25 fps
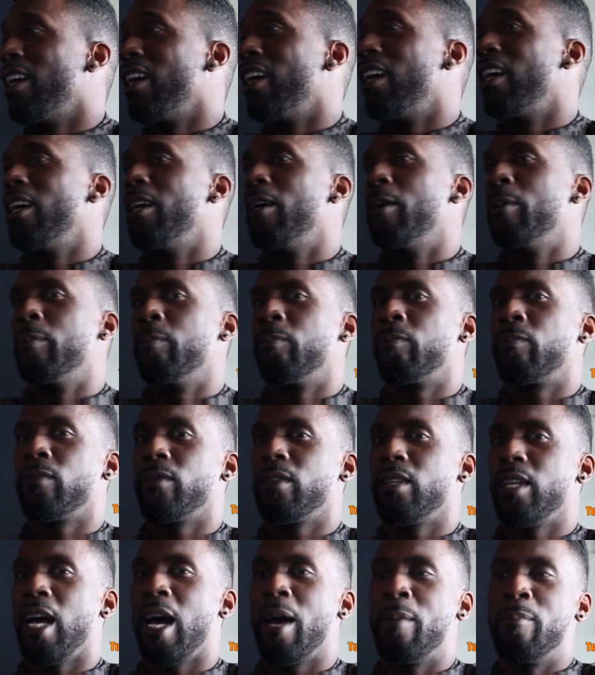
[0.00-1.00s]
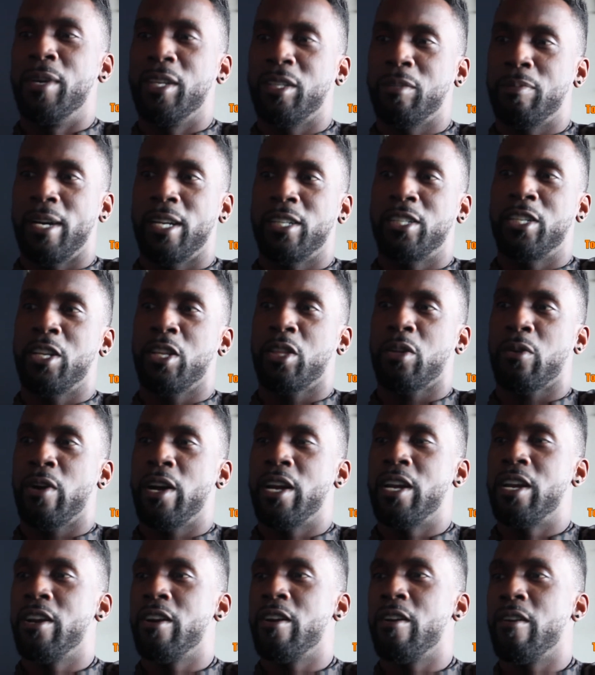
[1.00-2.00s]
I missed my 10th
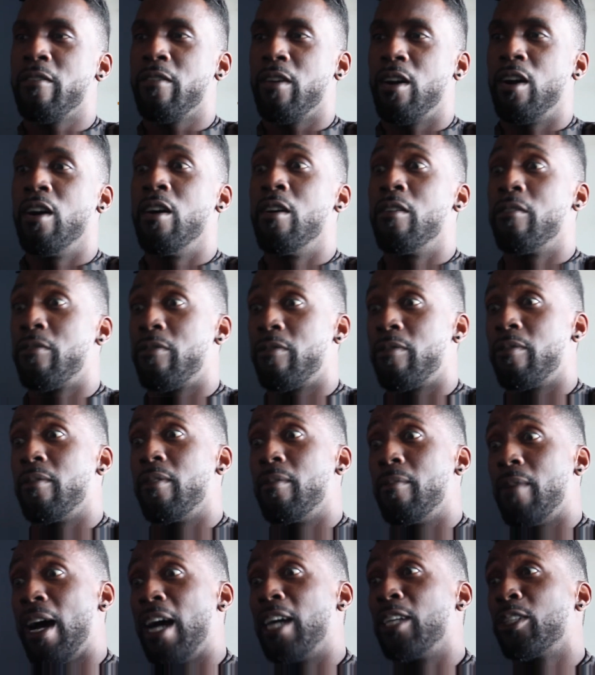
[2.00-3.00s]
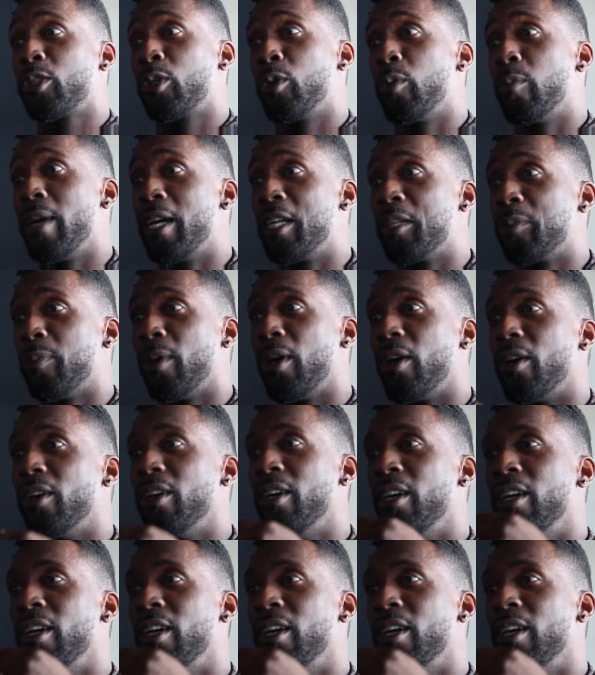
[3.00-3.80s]
grade year of high school baseball.